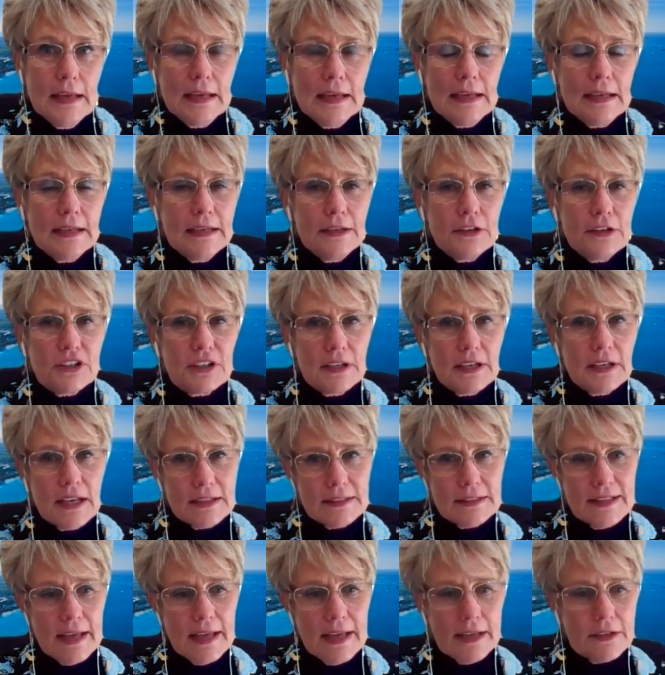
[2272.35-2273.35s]
And you can
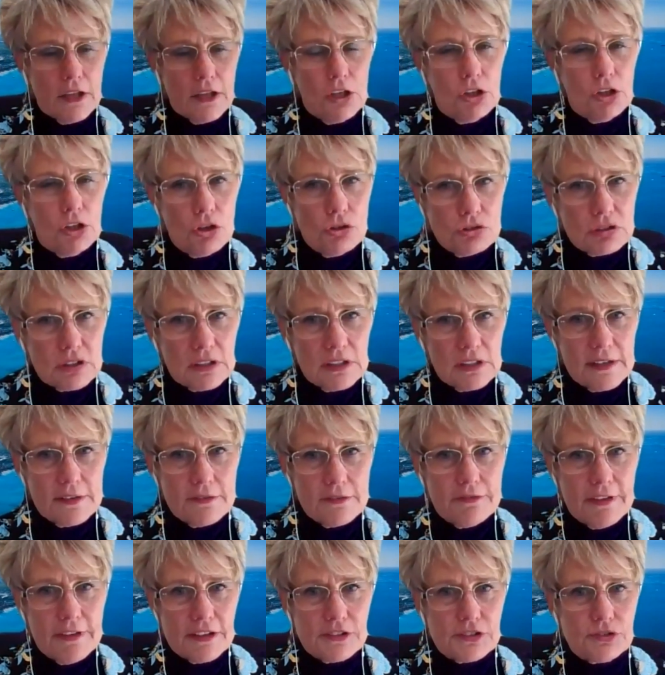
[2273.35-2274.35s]
get that local
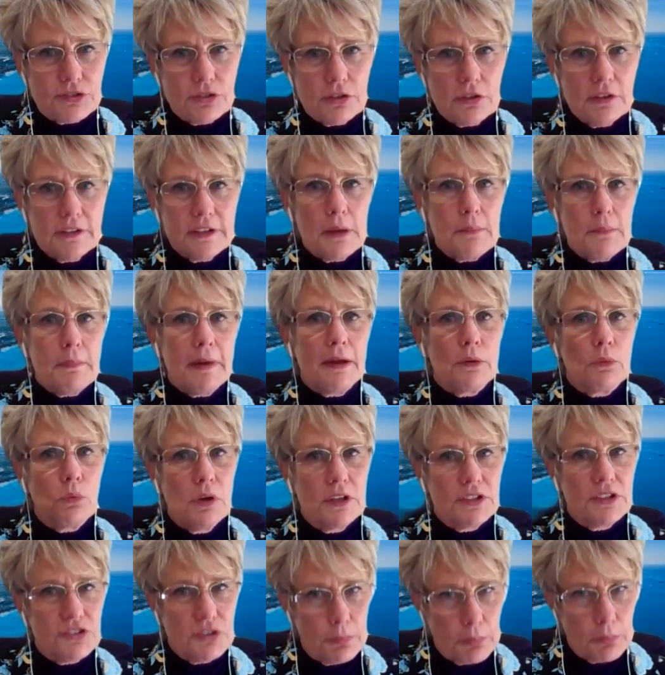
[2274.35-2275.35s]
investor that might
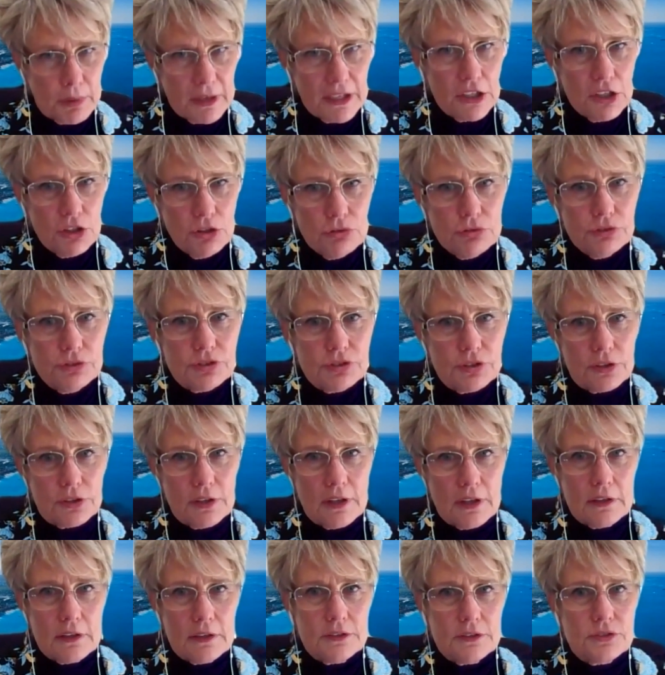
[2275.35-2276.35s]
want to bring you to,
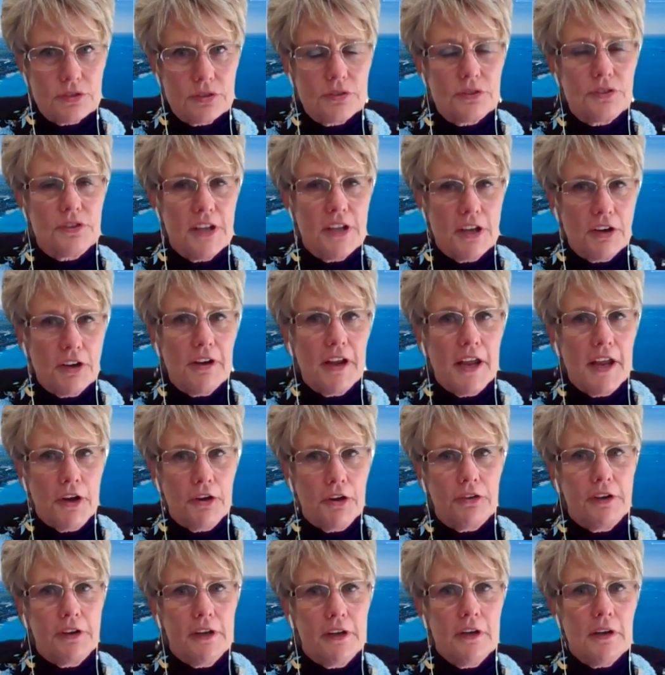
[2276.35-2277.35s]
the, to their
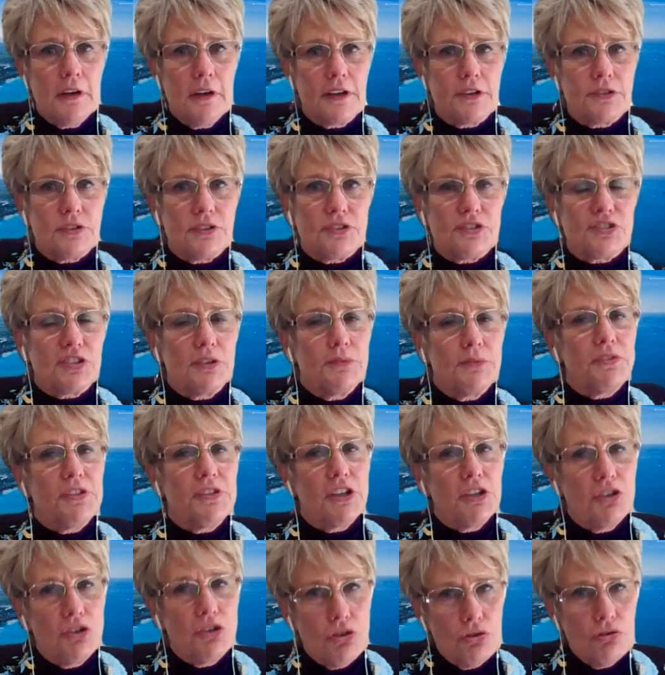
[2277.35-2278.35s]
area because it's
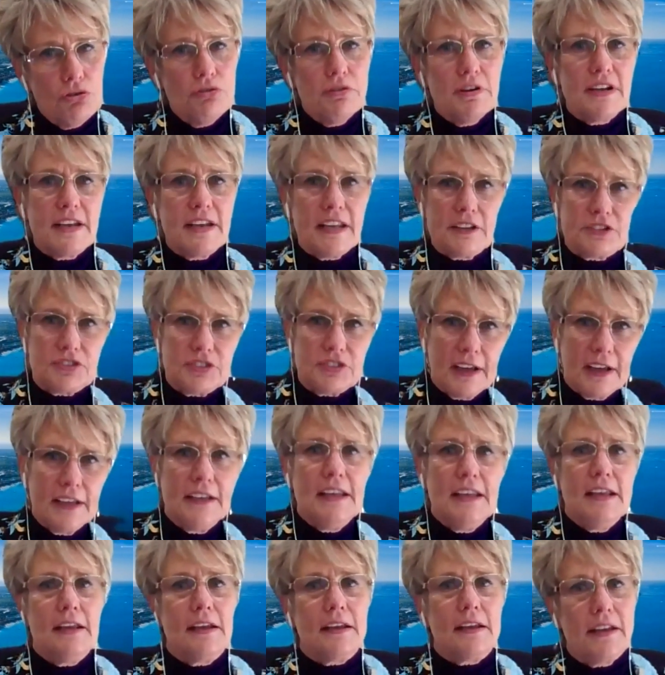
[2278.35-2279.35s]
something new and
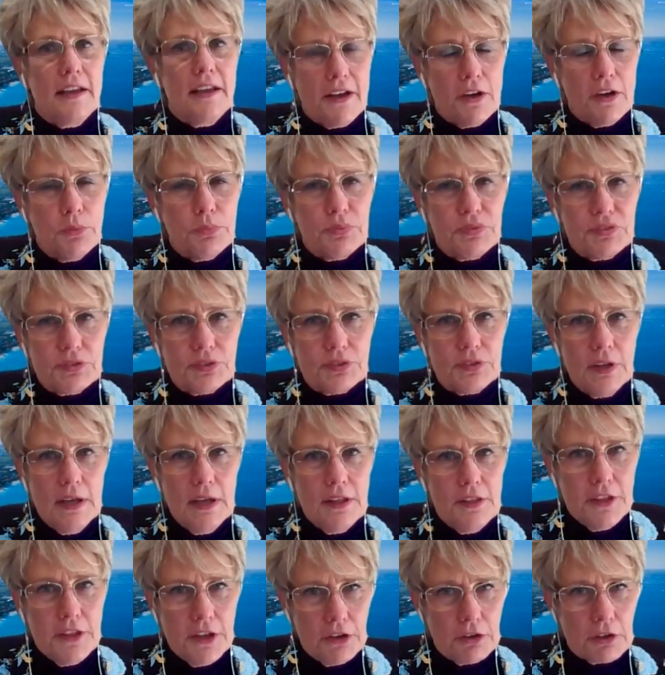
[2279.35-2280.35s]
exciting and it helps
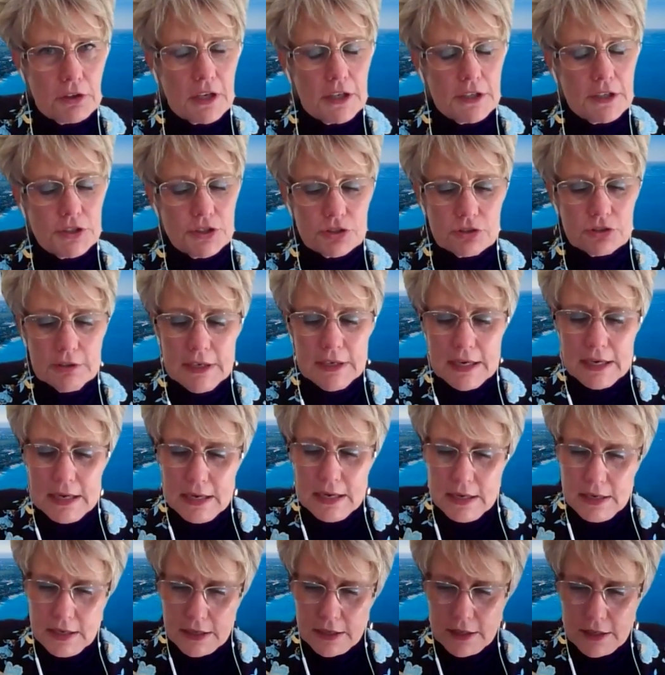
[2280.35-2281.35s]
their country.
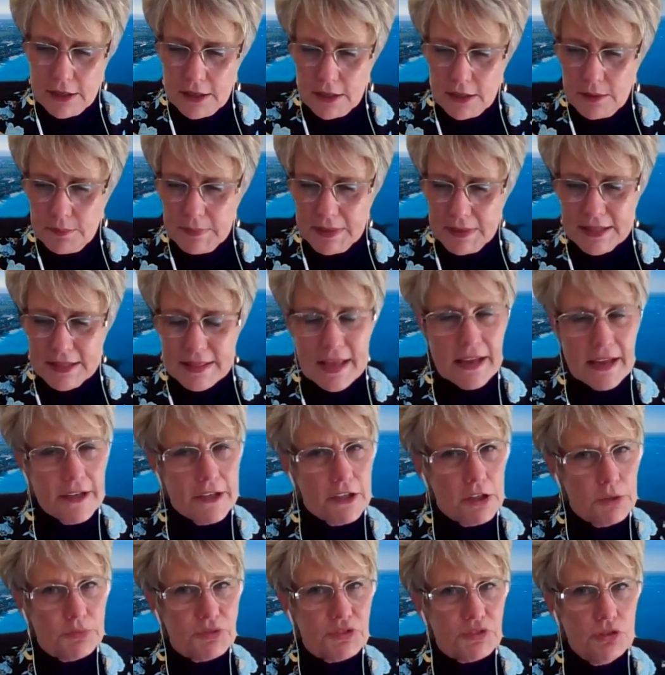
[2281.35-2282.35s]
Um, and that
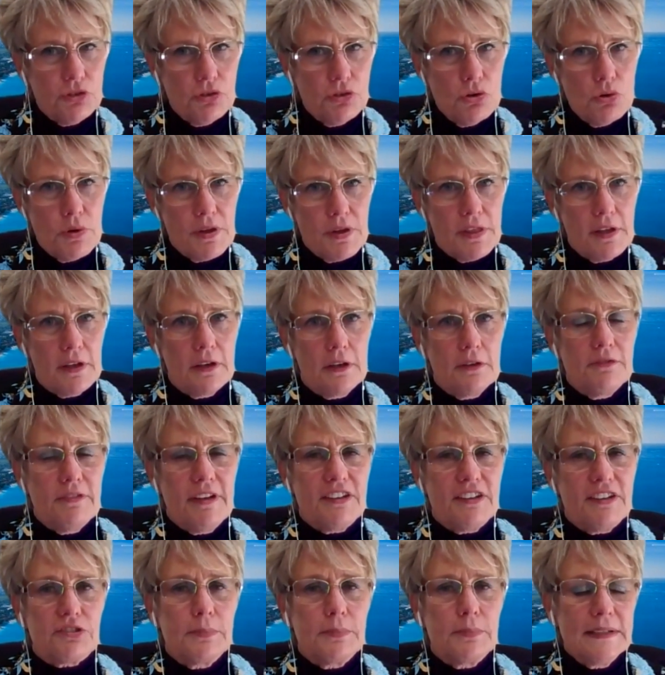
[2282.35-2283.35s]
helps you with an
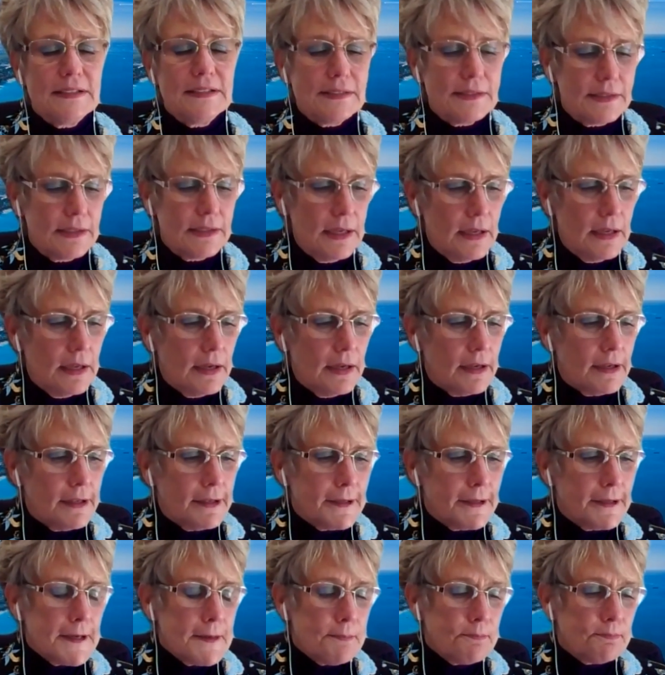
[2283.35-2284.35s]
investment.
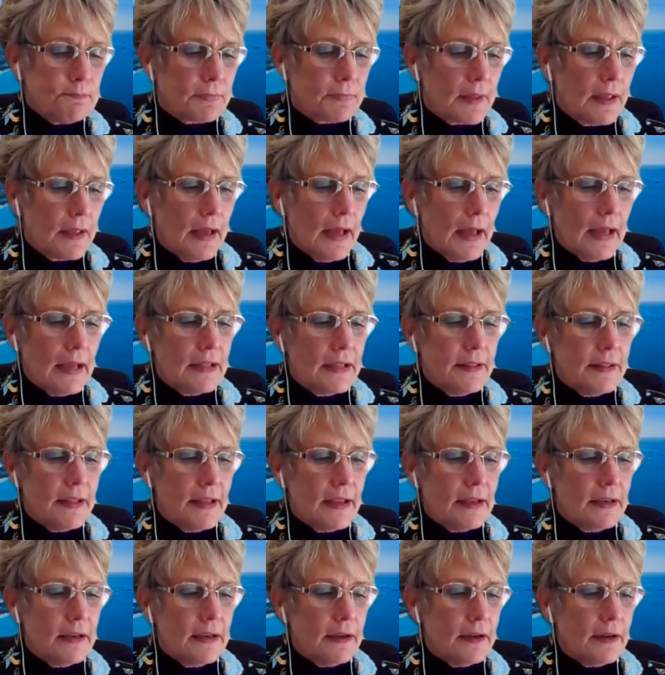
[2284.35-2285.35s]
Um, and
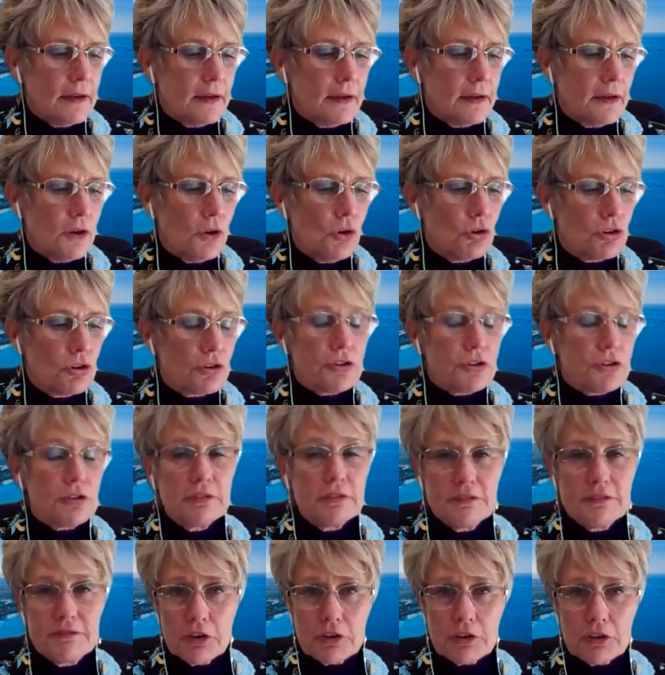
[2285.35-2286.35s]
then, uh, or the
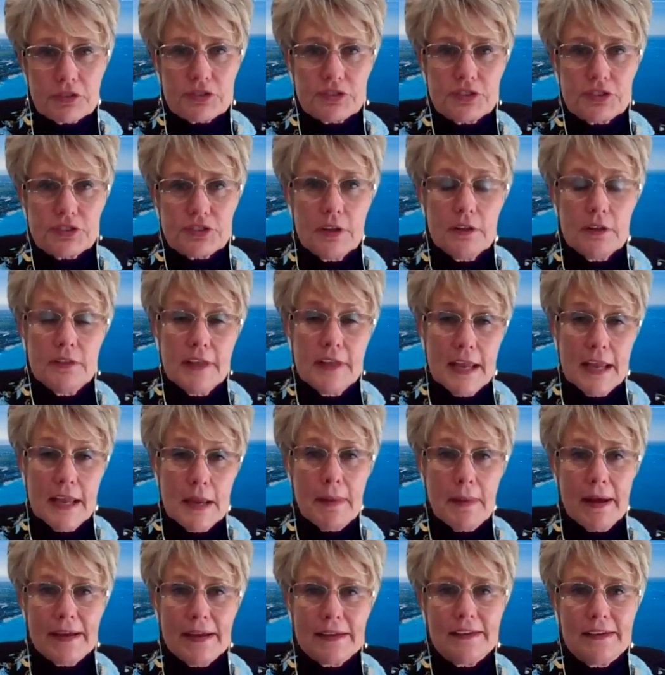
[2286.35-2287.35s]
reverse, they
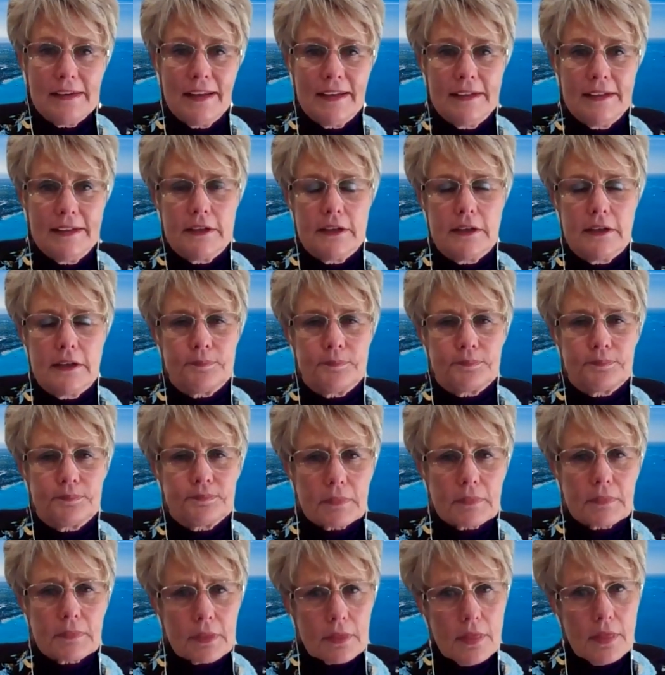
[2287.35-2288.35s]
might like
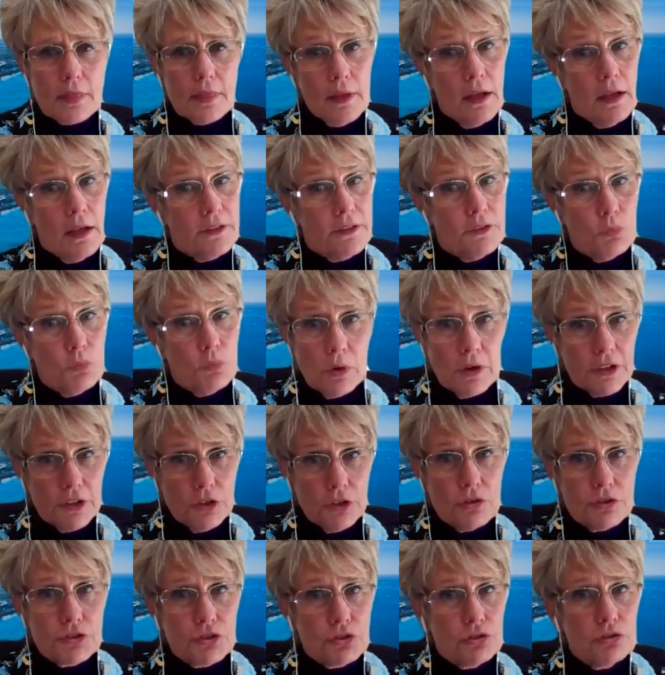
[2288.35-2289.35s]
what
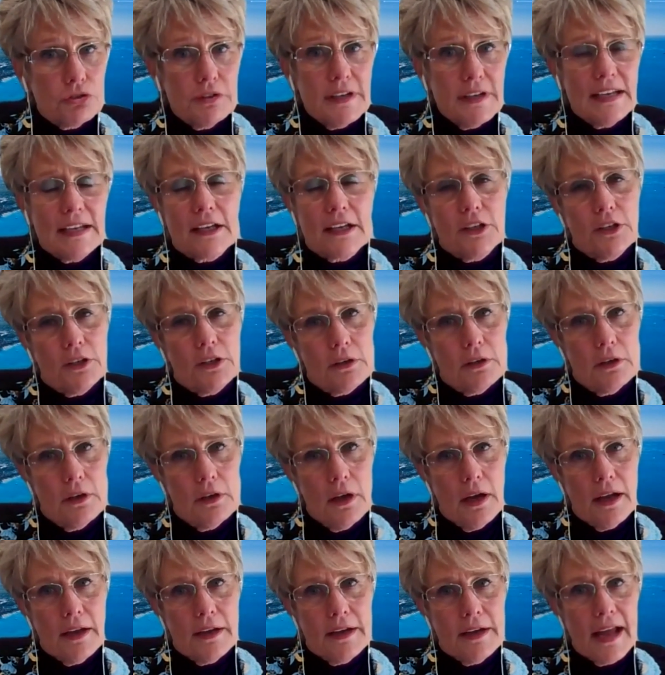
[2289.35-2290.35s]
you're doing and,
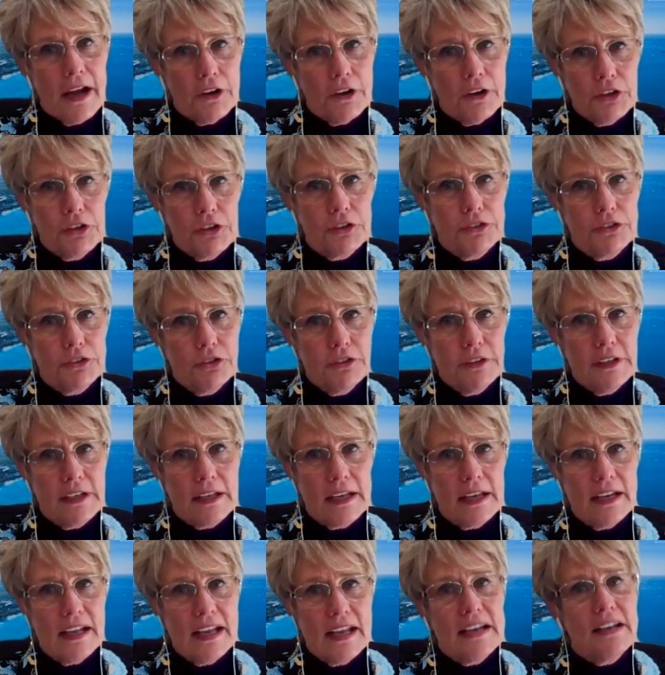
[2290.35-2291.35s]
and how you're doing
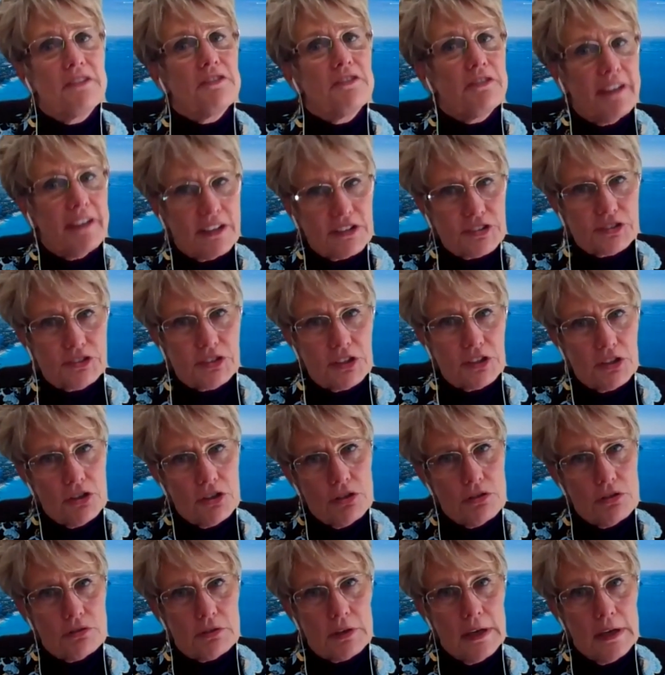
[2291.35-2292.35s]
it and invest in
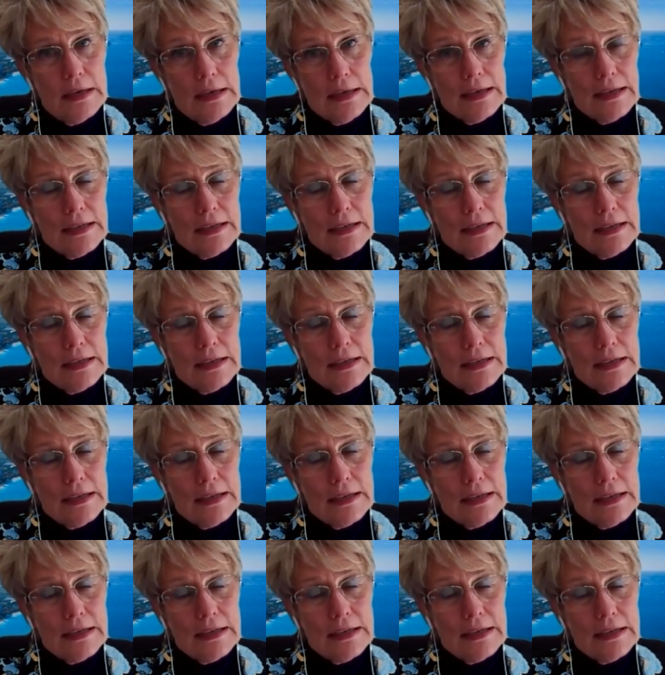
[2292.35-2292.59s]
you.